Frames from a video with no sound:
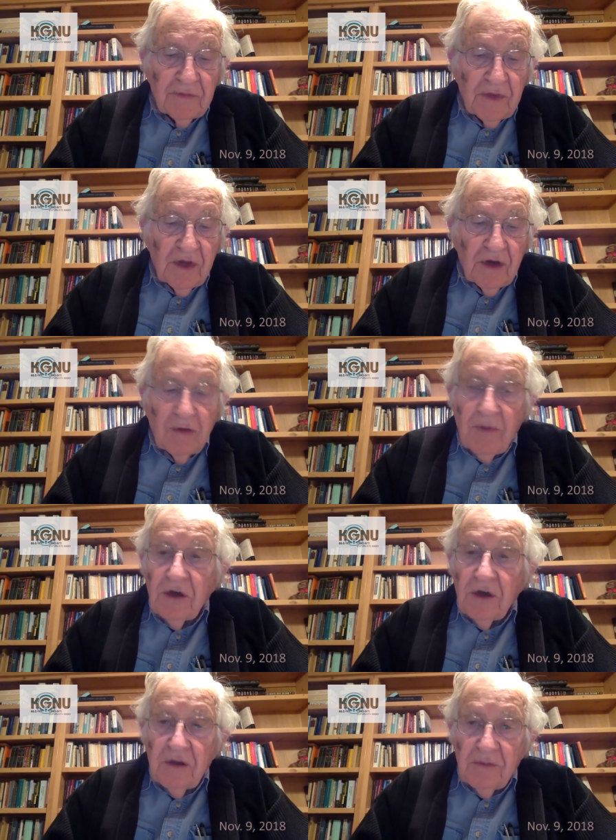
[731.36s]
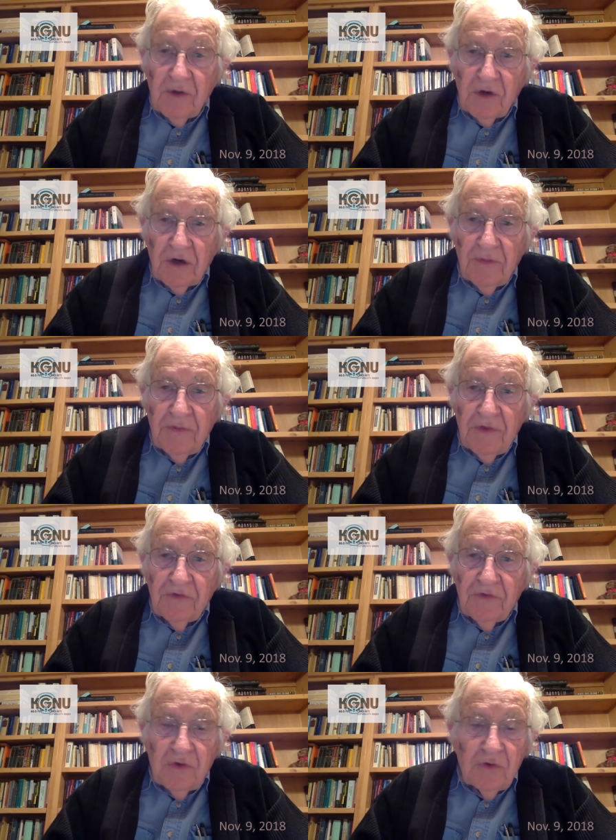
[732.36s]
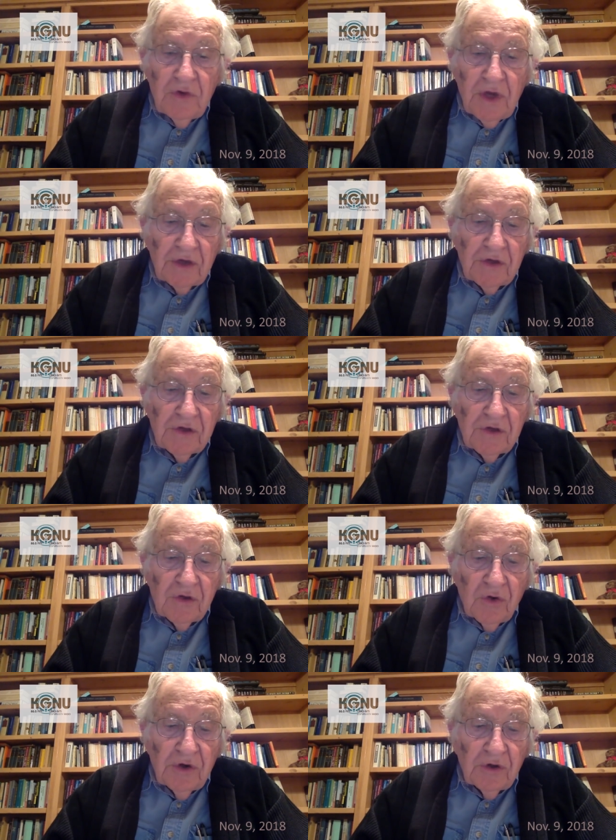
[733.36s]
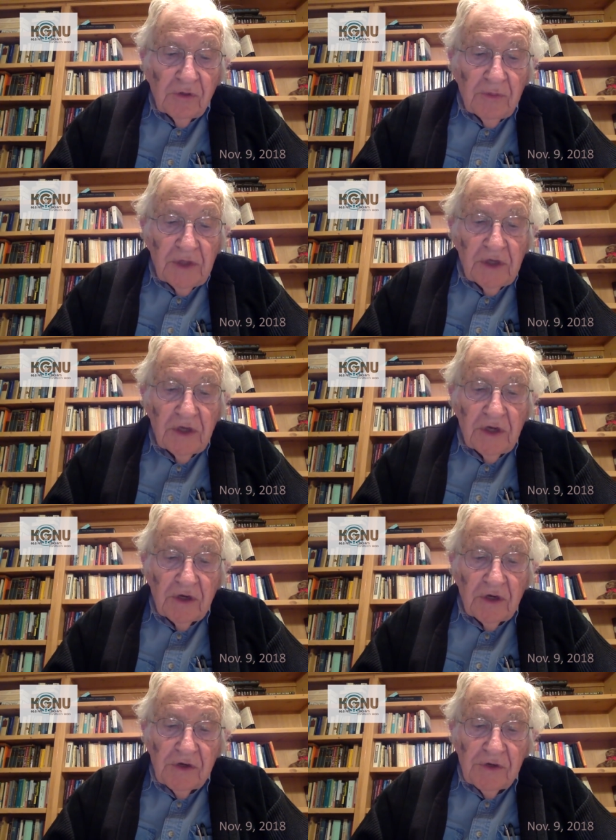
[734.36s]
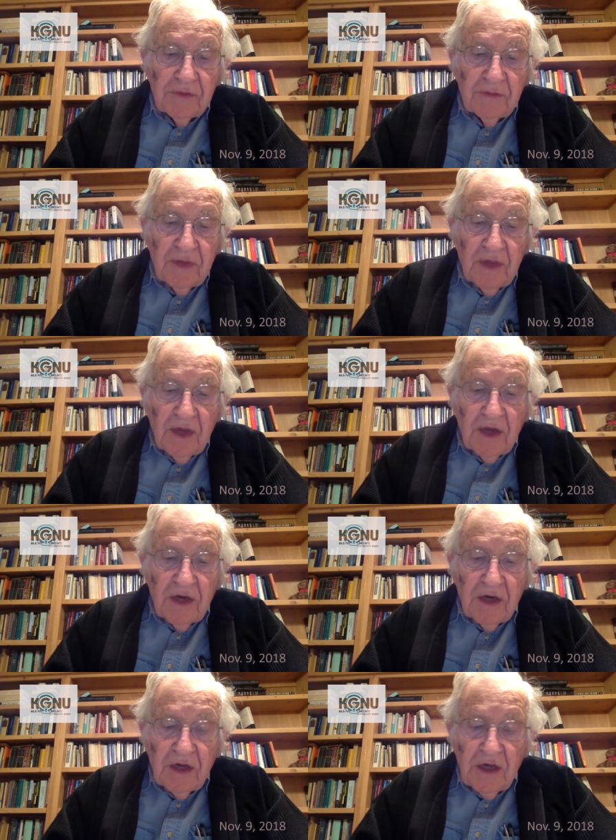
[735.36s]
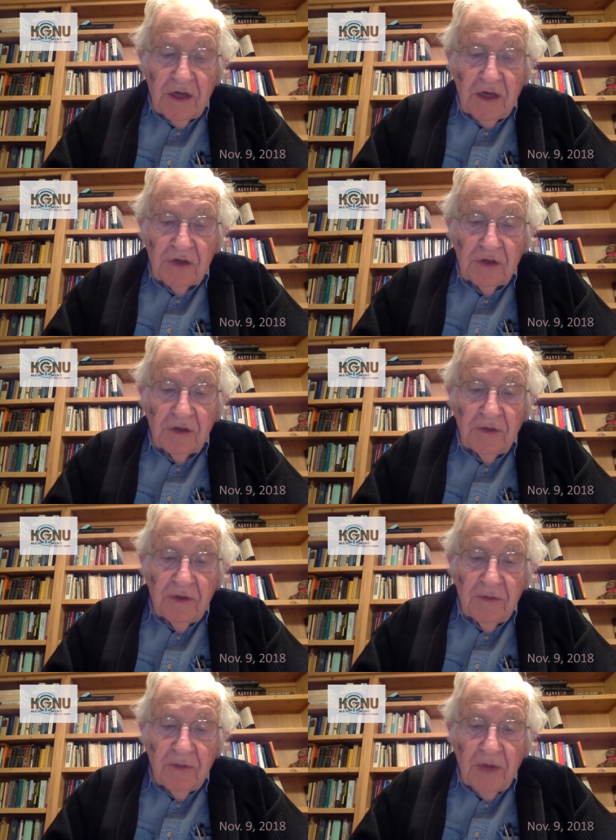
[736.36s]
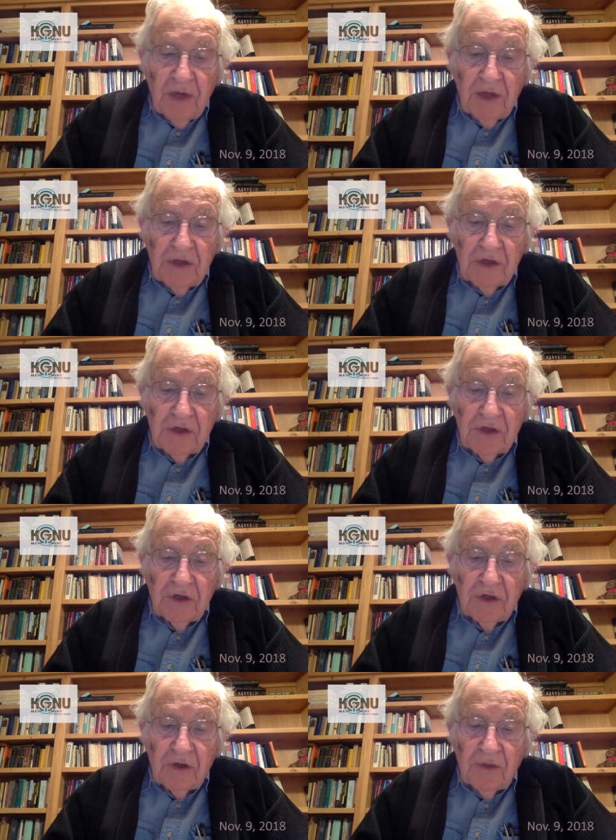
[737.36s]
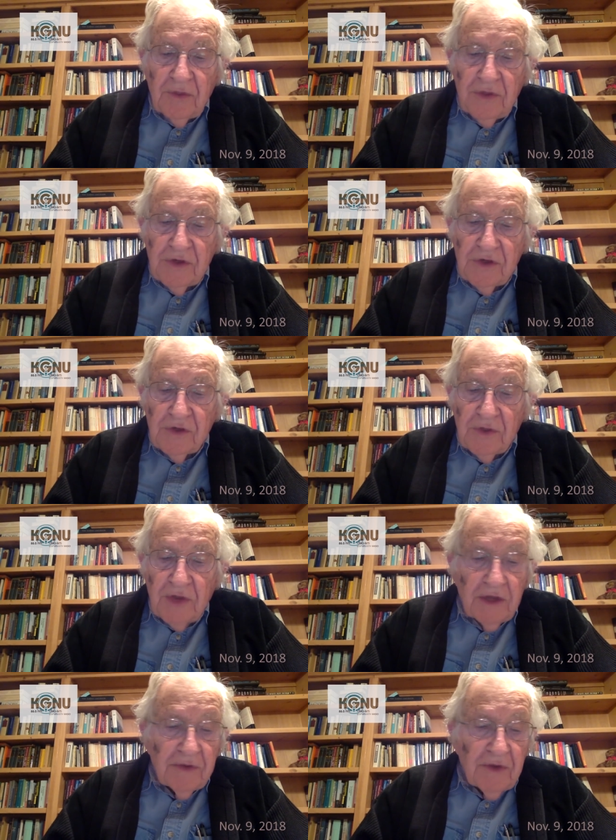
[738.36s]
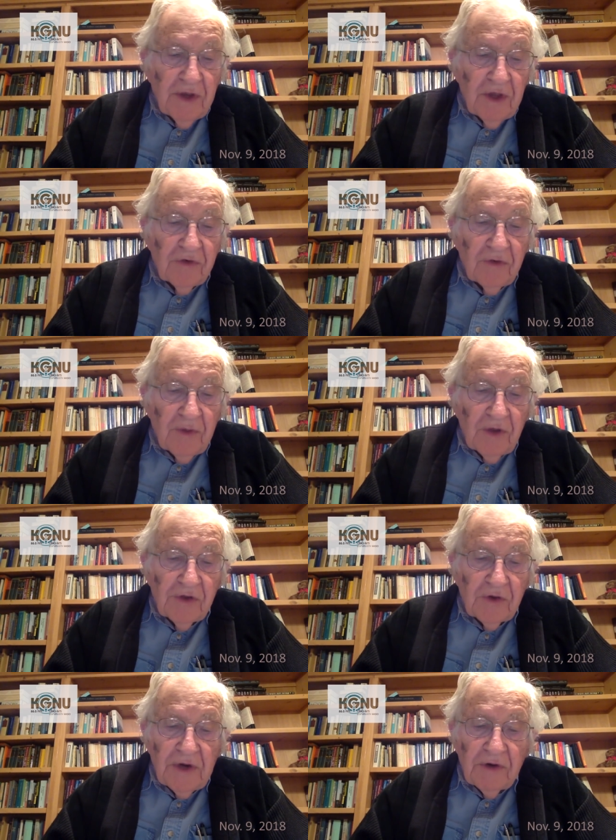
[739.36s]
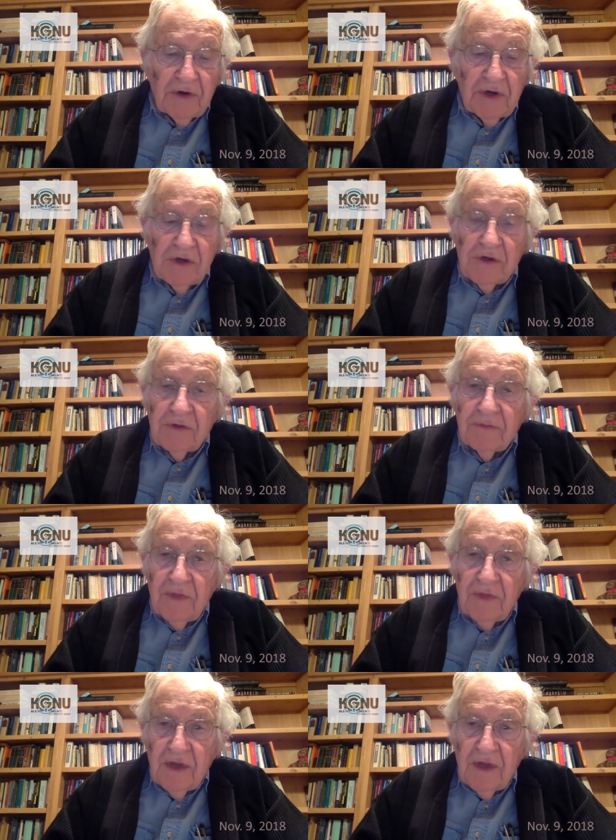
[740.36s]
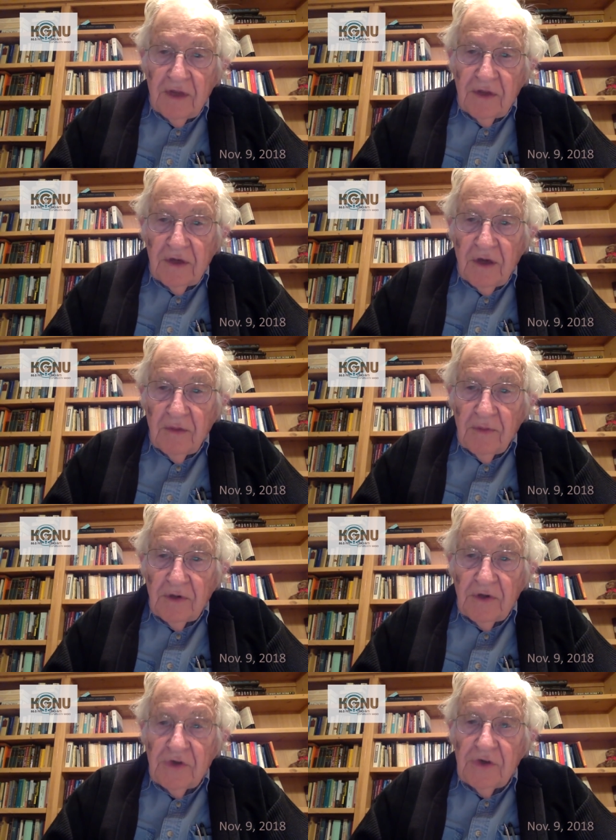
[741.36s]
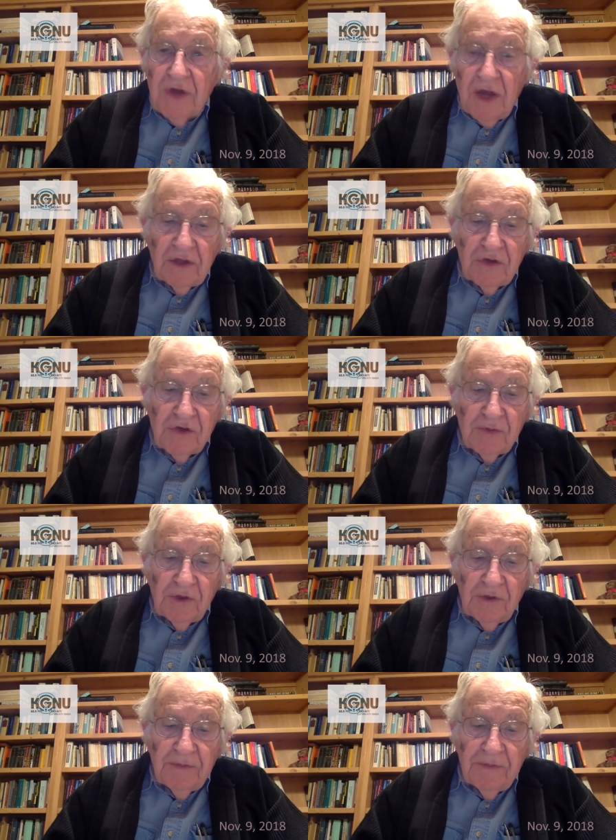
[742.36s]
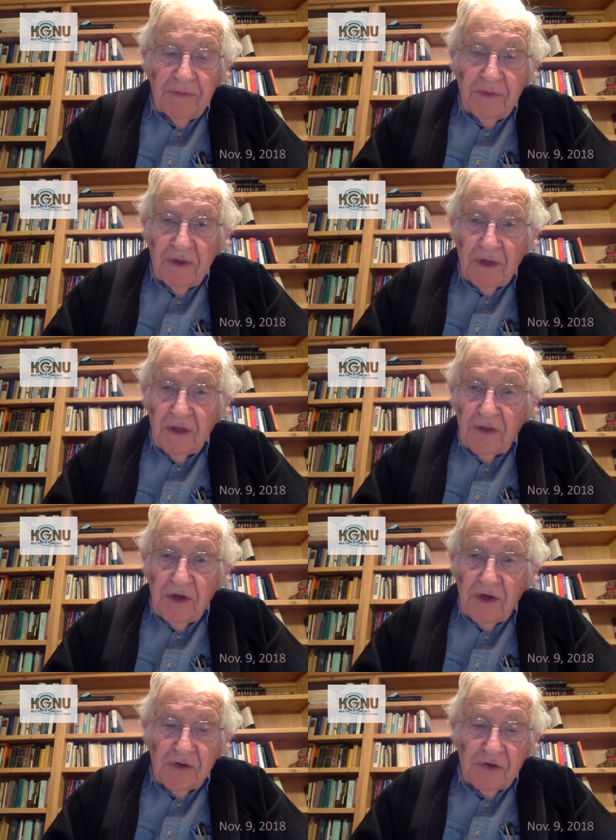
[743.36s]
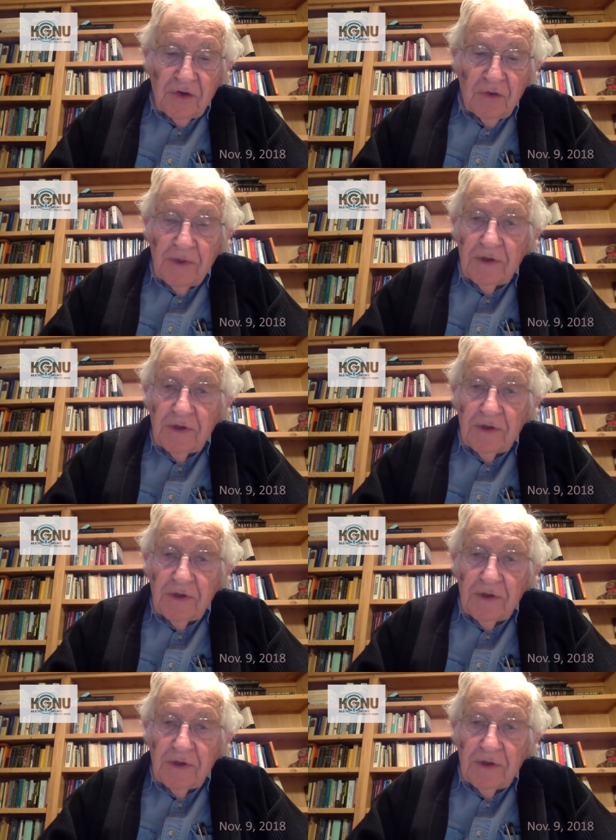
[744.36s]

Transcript: Among them are a few Texas oil millionaires and an occasional politician or businessman from other areas. Their number is negligible and they are stupid.